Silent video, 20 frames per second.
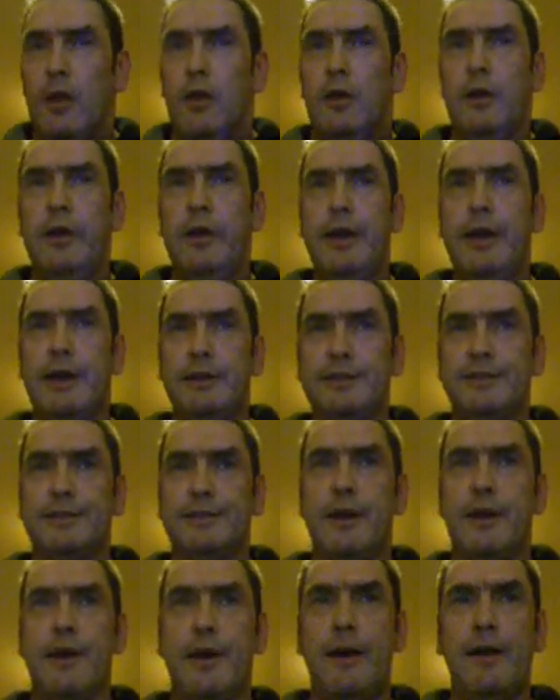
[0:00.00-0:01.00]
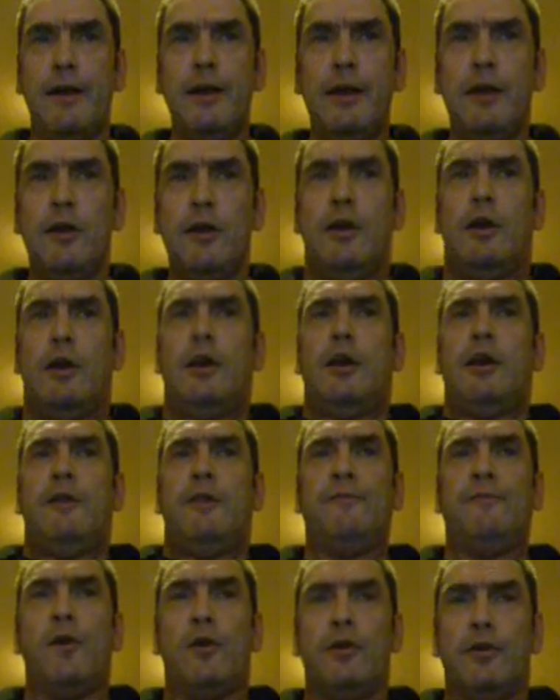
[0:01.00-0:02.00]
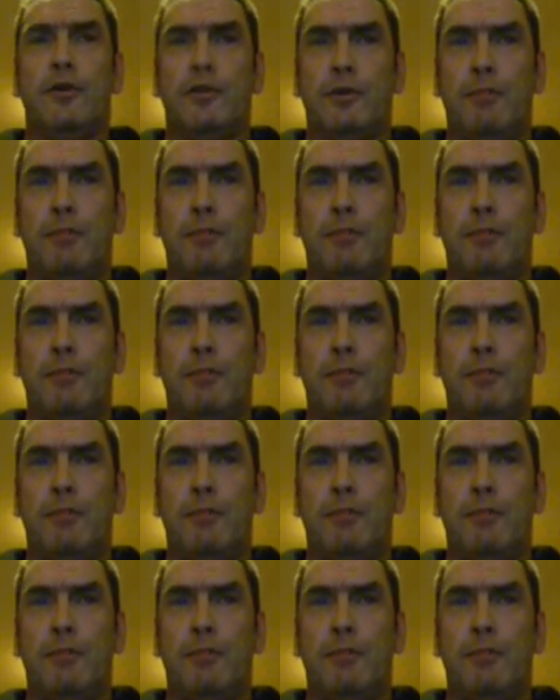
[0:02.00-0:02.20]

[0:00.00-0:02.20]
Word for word: He has uh, four other